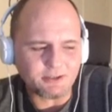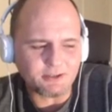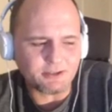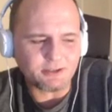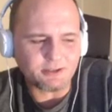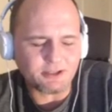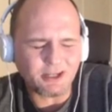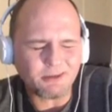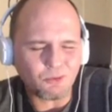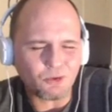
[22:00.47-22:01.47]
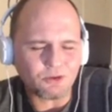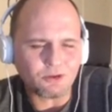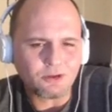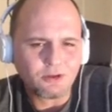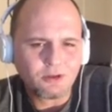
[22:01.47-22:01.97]
a lot
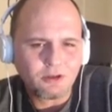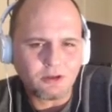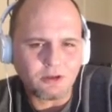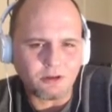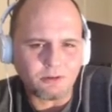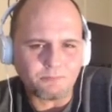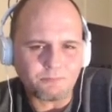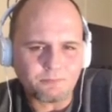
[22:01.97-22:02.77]
more um,